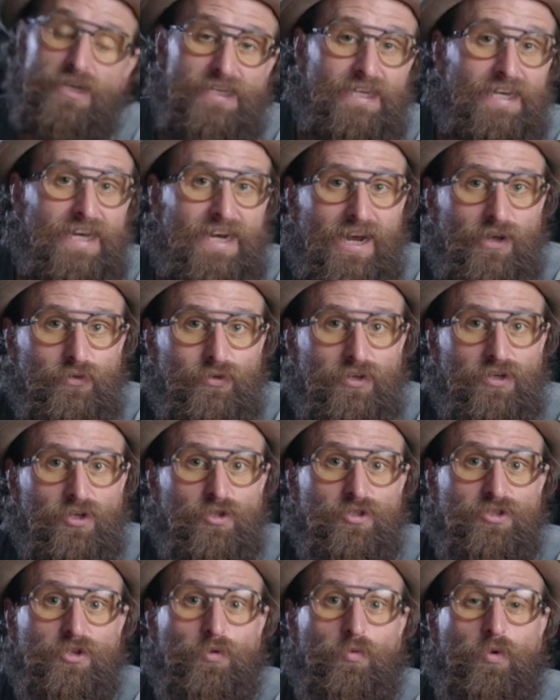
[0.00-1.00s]
Get out there, go
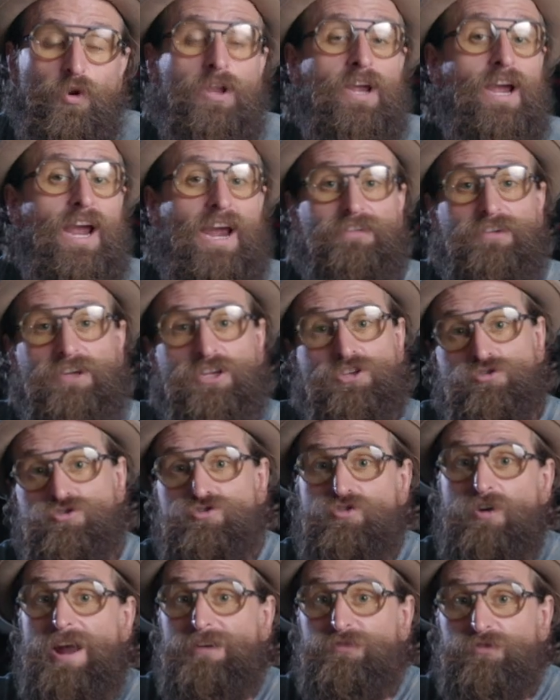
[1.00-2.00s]
see the world. Can you
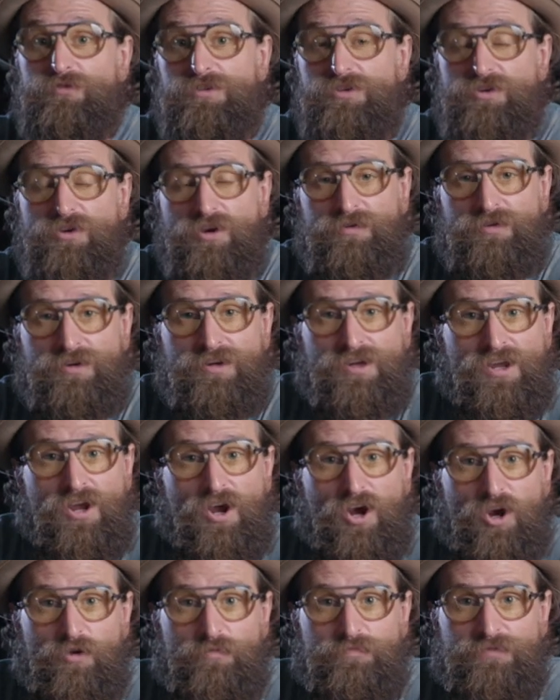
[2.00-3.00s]
travel in your own
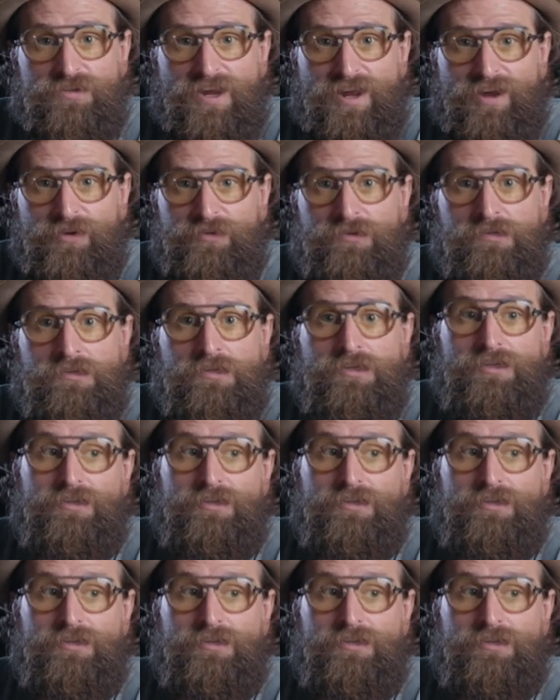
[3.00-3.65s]
hometown?